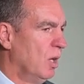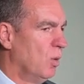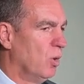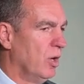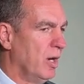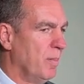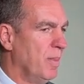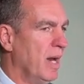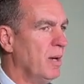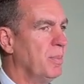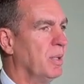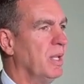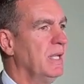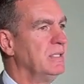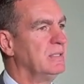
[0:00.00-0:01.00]
we're in a better
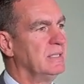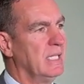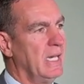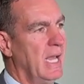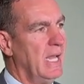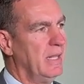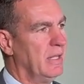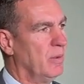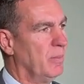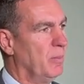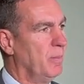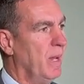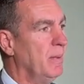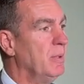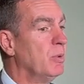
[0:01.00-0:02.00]
place today than
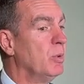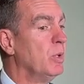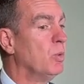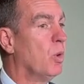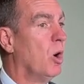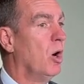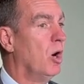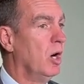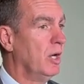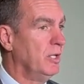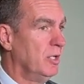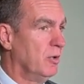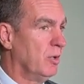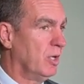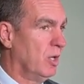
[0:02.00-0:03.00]
maybe we were a
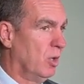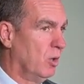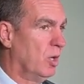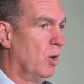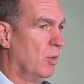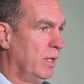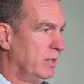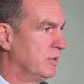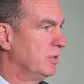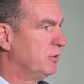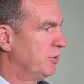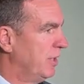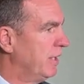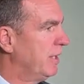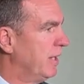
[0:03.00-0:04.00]
year ago going into
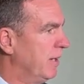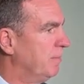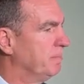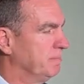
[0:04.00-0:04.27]
training camp.